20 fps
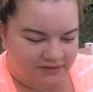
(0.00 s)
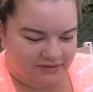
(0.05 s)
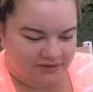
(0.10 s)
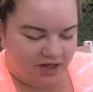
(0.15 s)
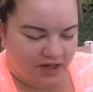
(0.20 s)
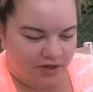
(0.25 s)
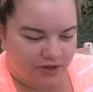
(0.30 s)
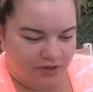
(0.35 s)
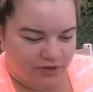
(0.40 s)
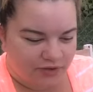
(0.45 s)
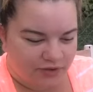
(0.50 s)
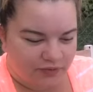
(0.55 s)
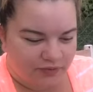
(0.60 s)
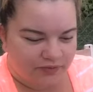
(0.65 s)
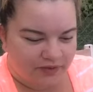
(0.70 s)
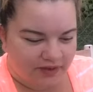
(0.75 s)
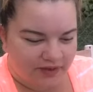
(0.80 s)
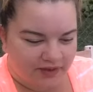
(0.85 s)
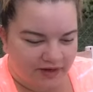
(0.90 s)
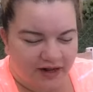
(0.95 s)
tell you
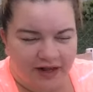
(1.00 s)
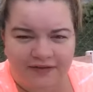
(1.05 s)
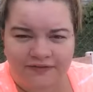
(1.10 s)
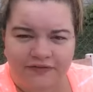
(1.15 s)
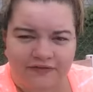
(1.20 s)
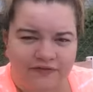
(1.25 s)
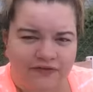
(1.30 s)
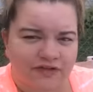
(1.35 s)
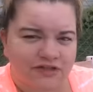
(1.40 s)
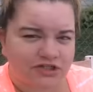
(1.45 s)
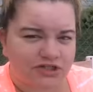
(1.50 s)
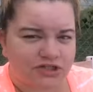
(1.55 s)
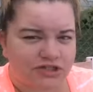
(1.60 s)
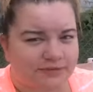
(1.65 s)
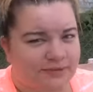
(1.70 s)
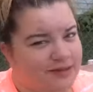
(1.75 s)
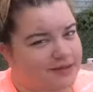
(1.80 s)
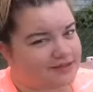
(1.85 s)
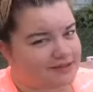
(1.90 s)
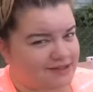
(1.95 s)
that I've
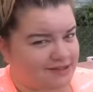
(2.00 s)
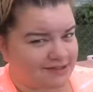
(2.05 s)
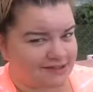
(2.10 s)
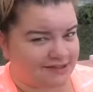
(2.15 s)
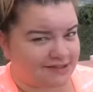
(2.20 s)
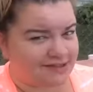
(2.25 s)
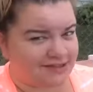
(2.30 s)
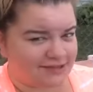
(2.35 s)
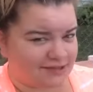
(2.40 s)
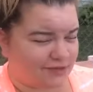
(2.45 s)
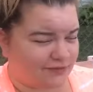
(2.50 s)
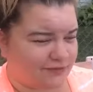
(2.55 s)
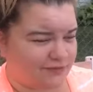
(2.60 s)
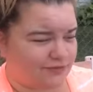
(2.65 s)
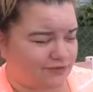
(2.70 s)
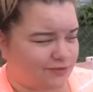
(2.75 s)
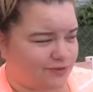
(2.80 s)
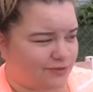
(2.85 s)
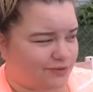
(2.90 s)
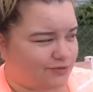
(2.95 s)
officially made 10 cents off
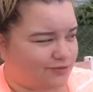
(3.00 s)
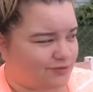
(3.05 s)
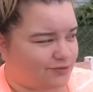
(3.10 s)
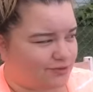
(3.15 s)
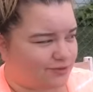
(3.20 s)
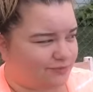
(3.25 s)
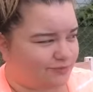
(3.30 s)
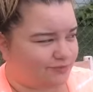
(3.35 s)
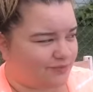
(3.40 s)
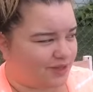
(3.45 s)
of doing YouTube.